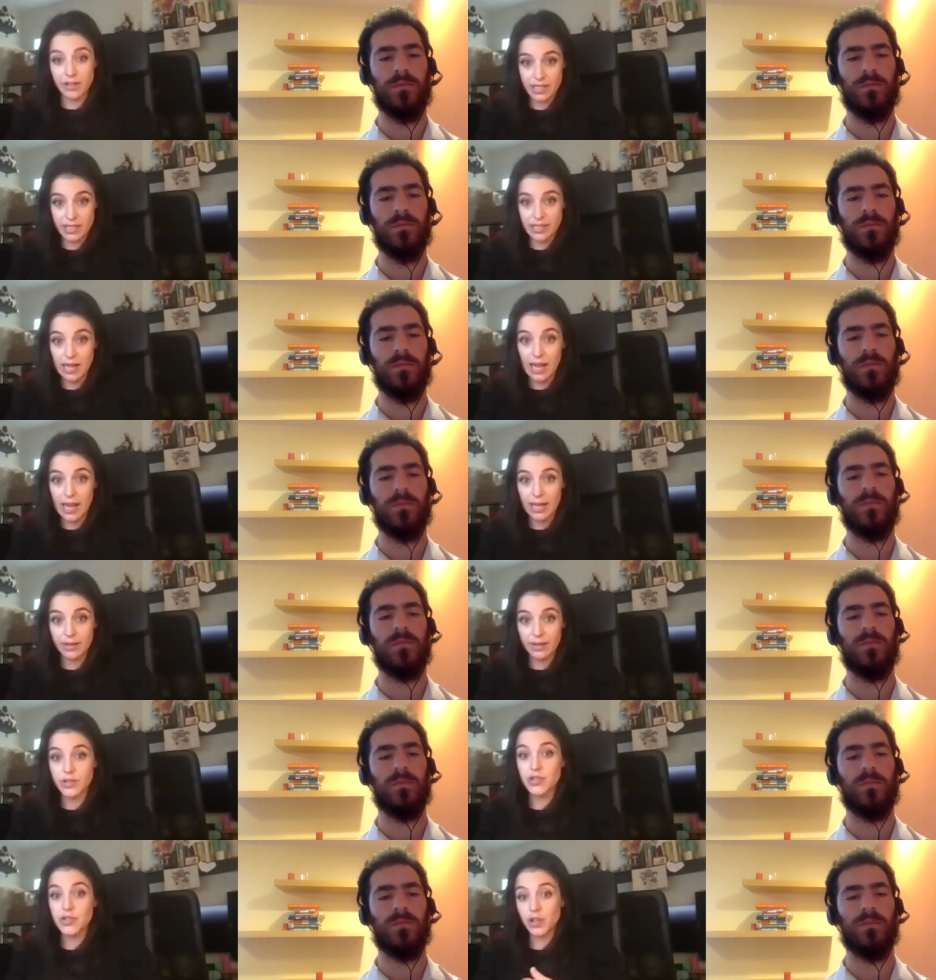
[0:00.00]
Speaker 1: side,
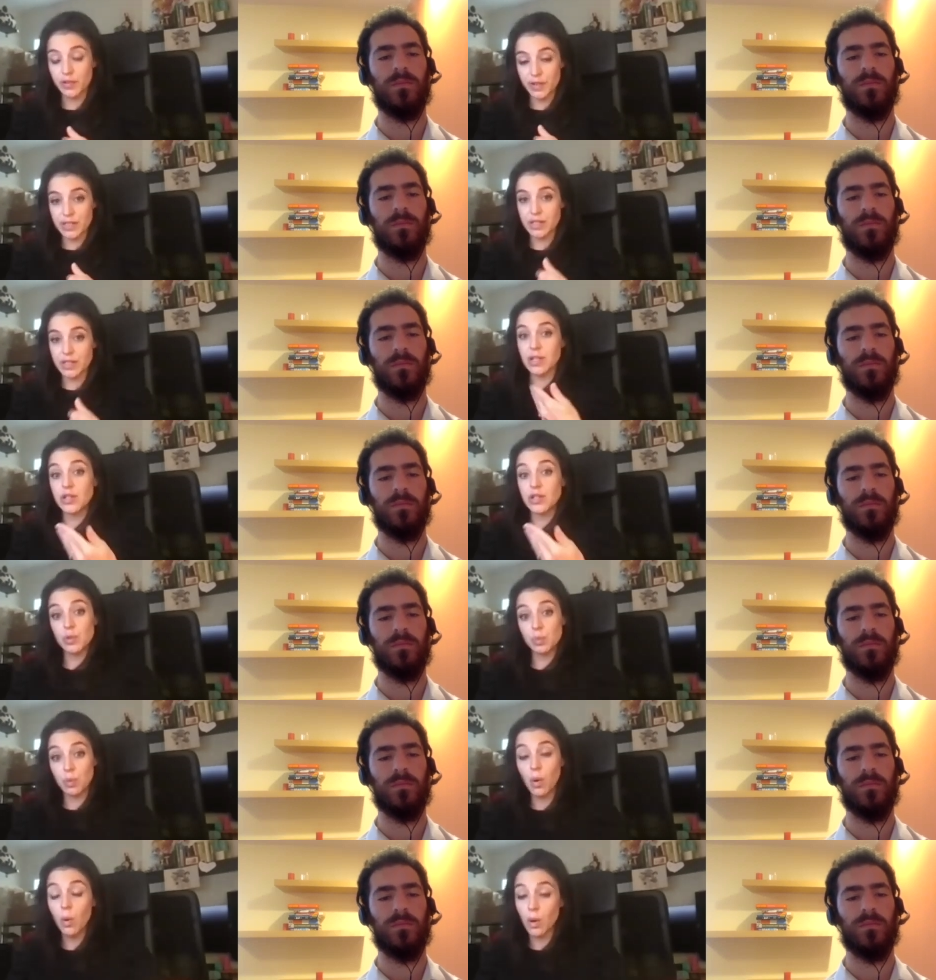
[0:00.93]
the services that
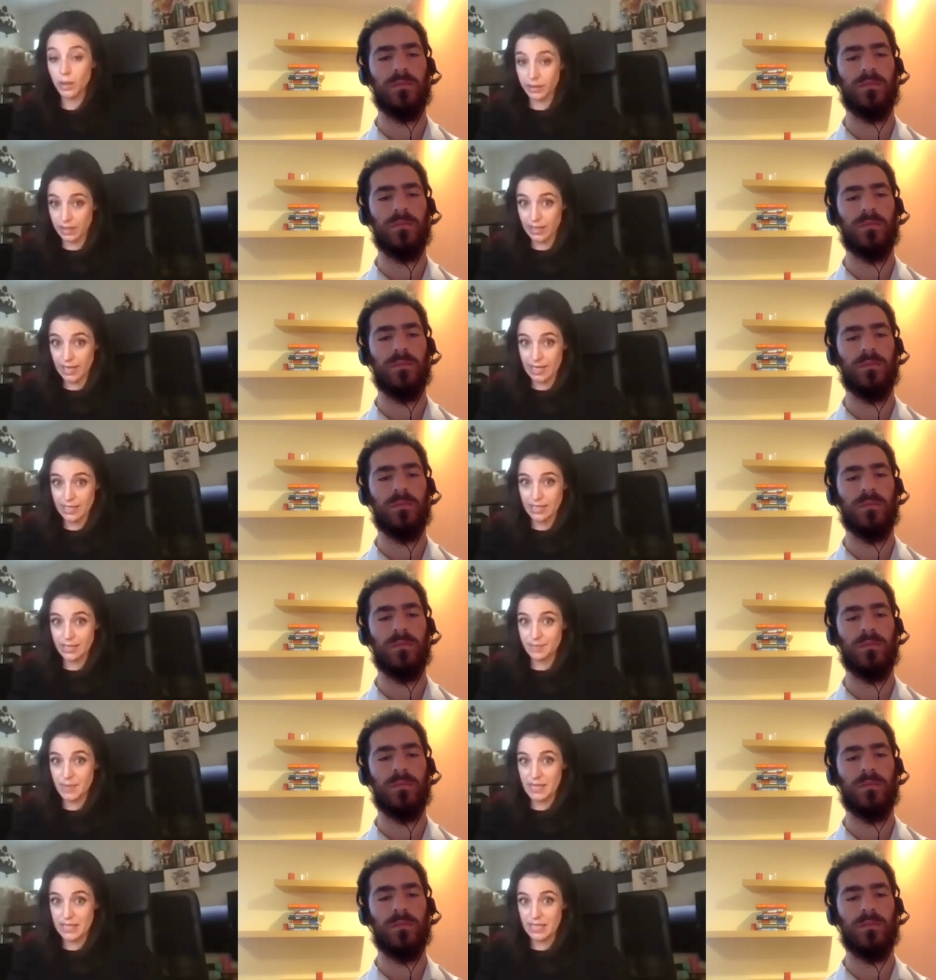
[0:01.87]
support the licensed
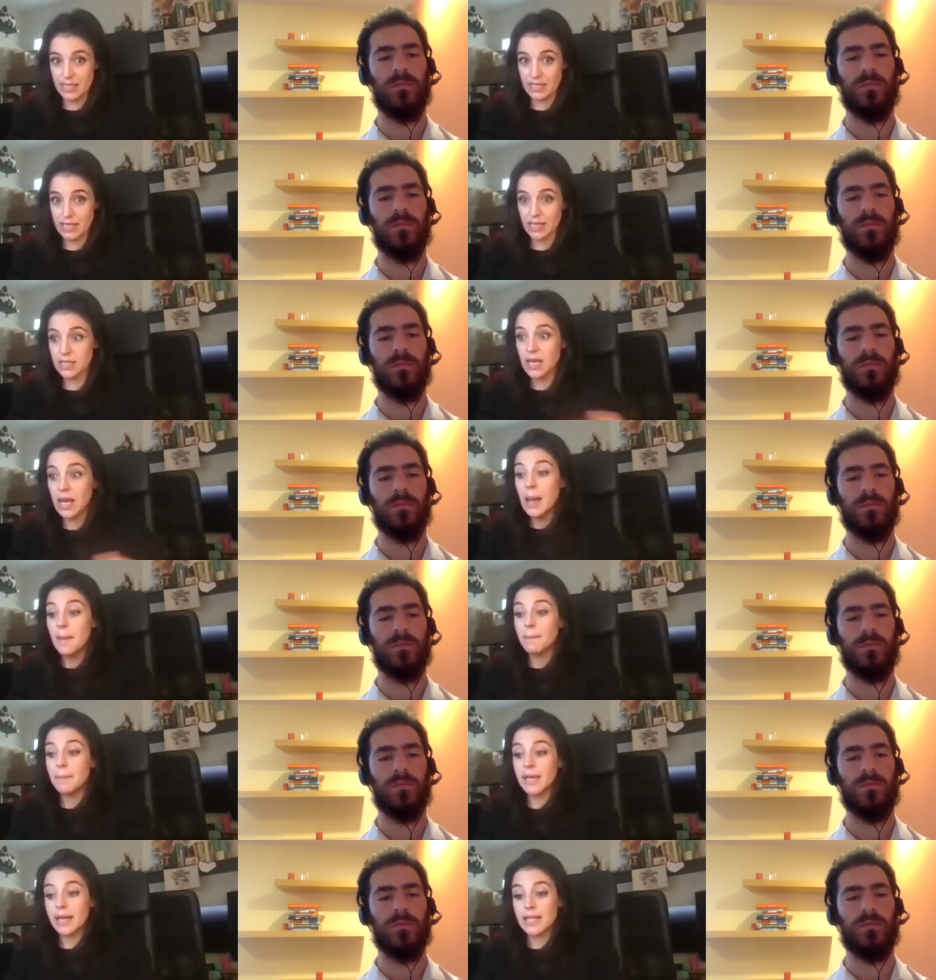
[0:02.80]
businesses.
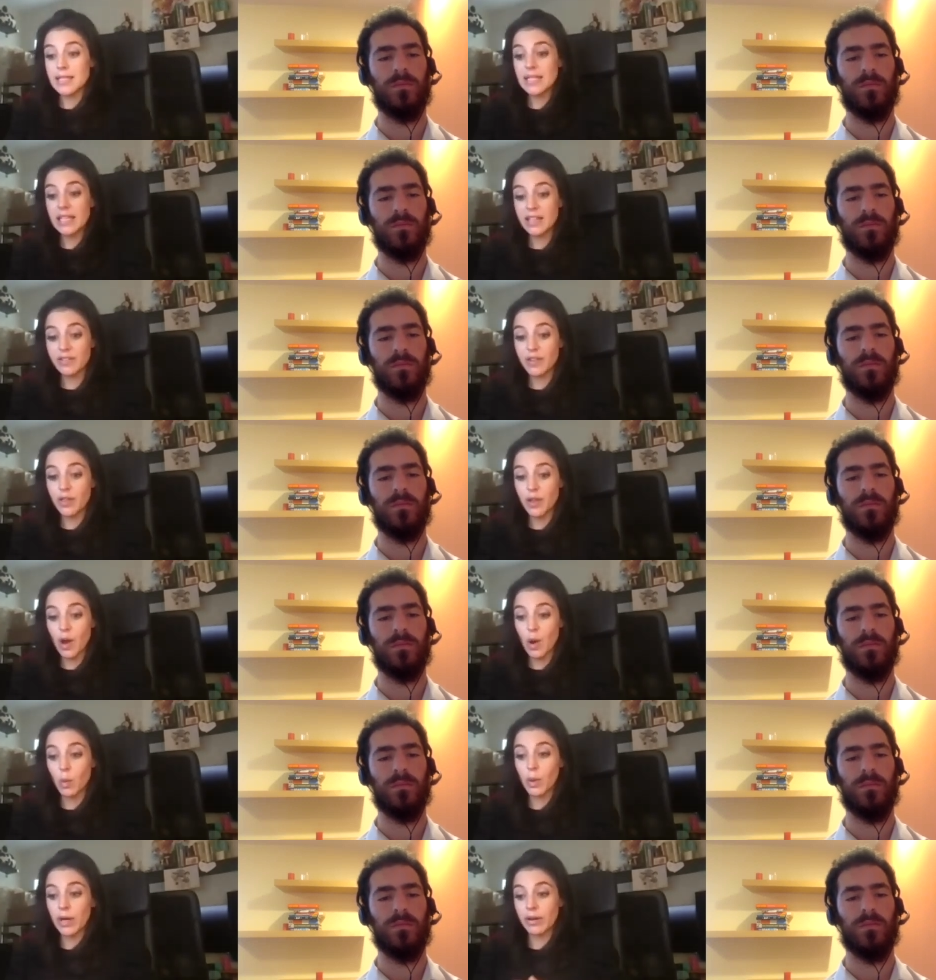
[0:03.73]
Because even though
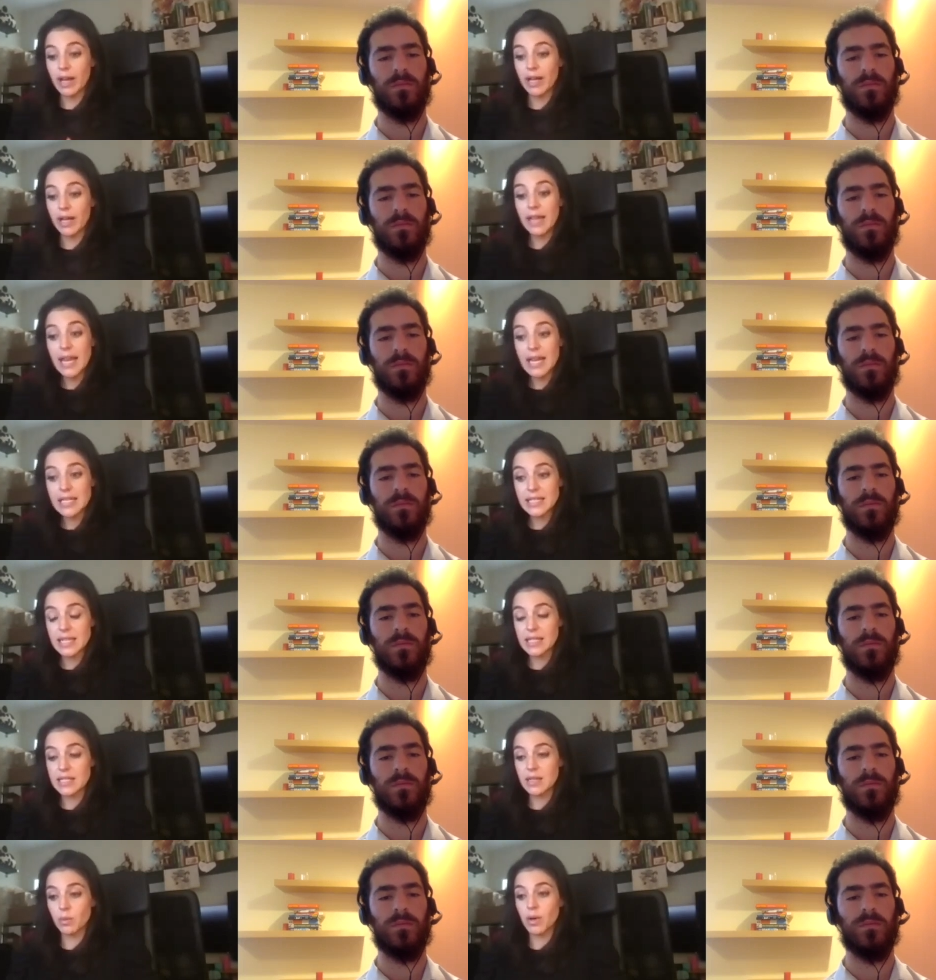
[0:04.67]
we are not
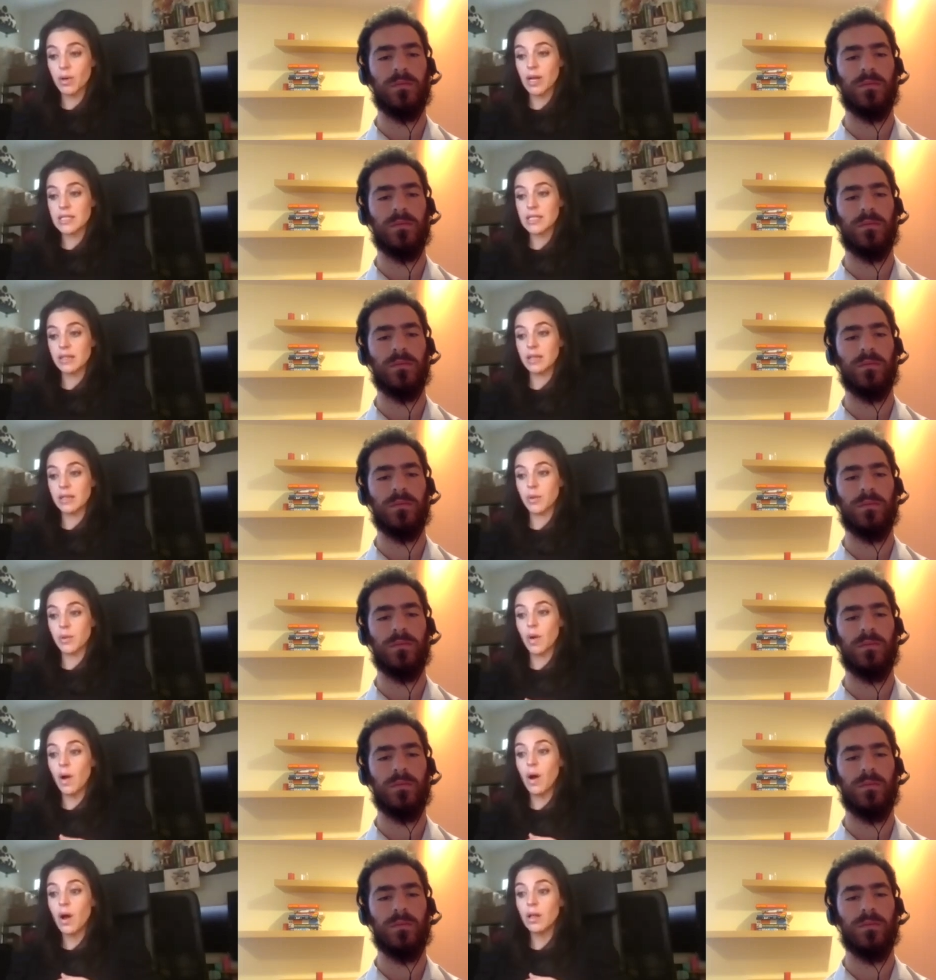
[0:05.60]
licensed and we're not dealing with
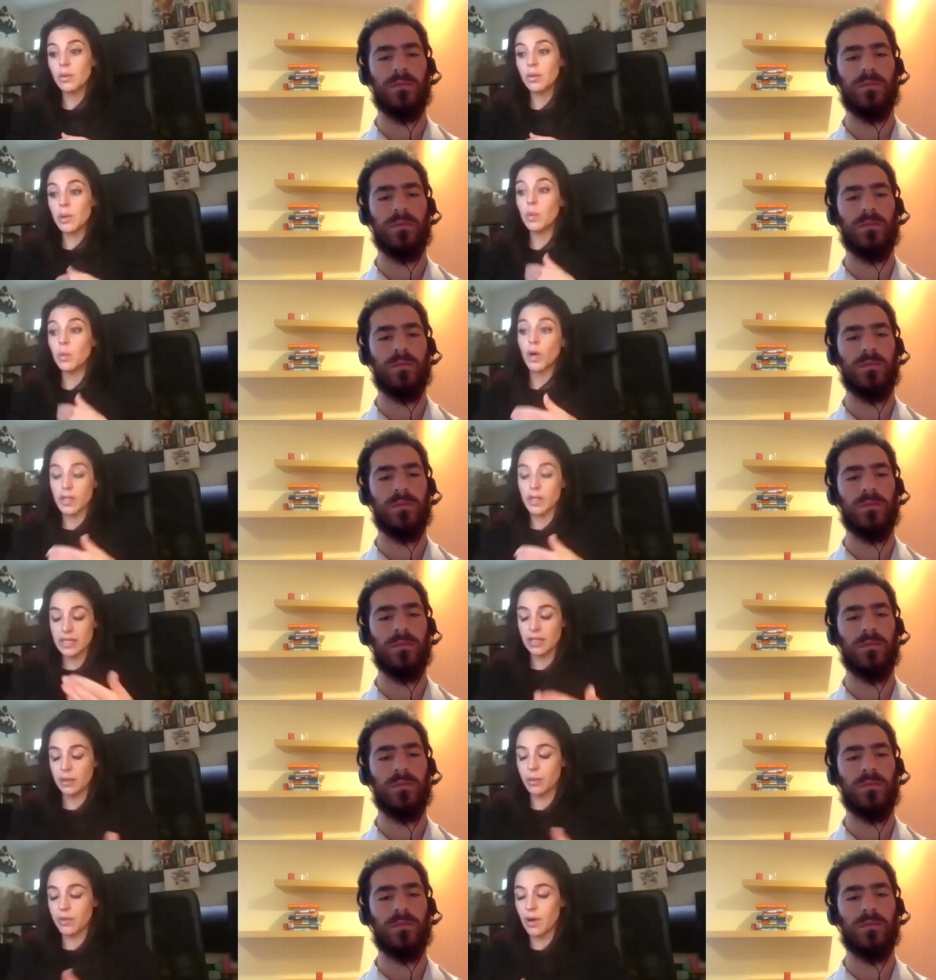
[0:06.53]
all, we weren't
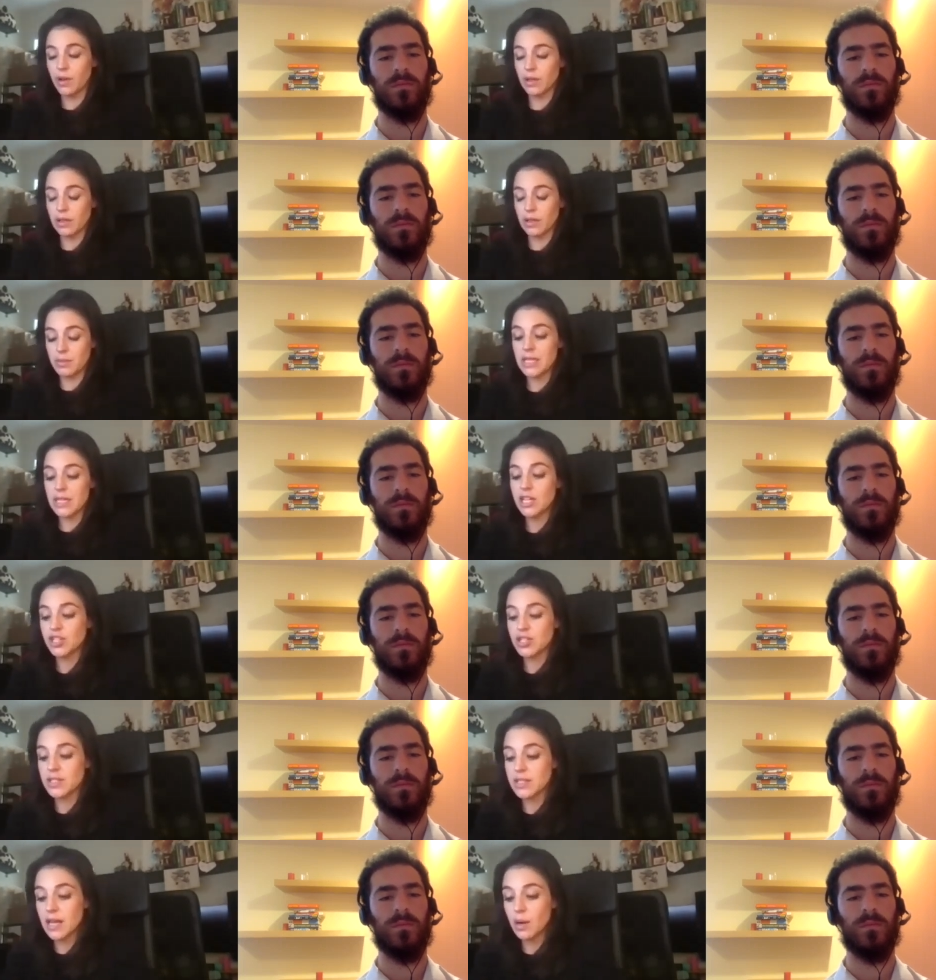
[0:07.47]
dealing with all the
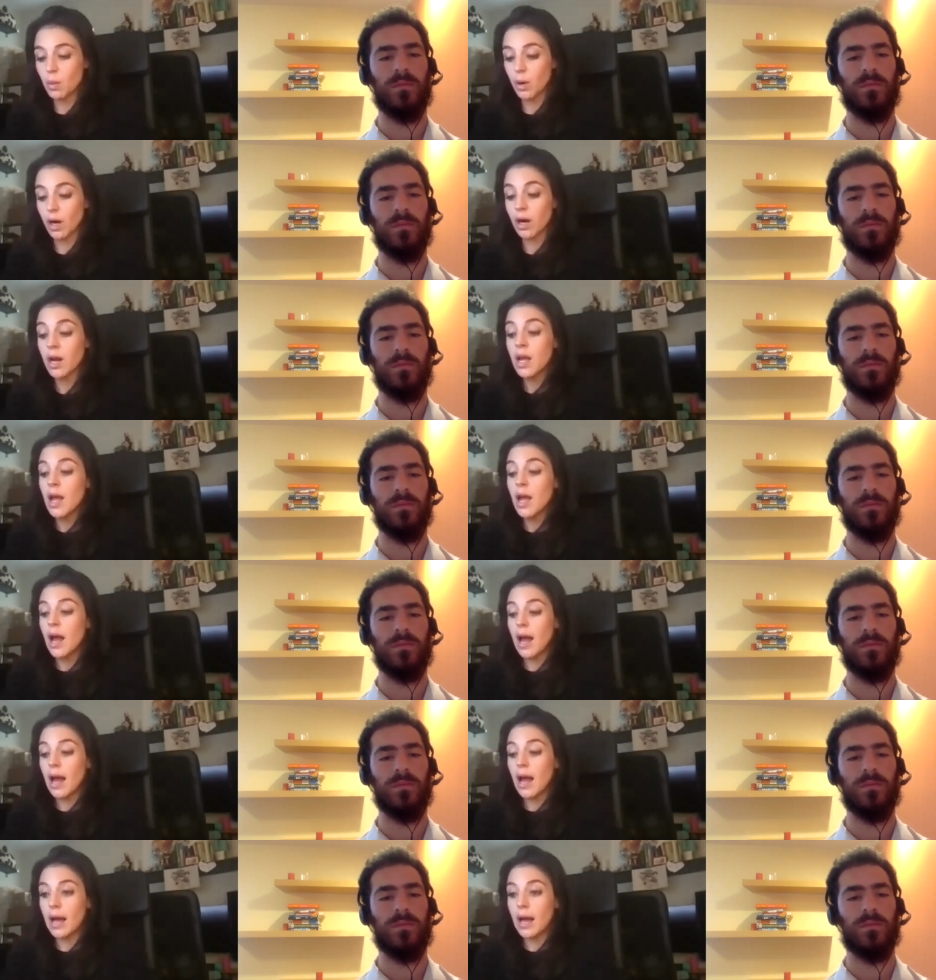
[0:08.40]
limitations they were
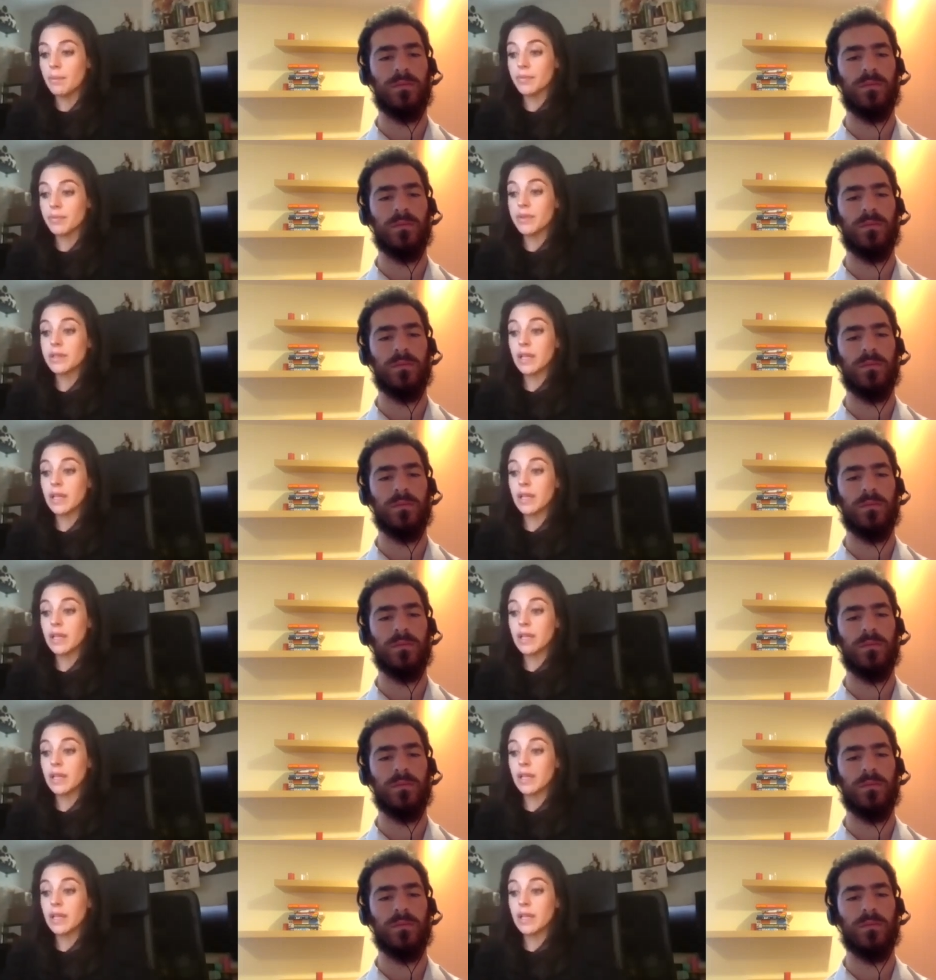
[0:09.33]
um, the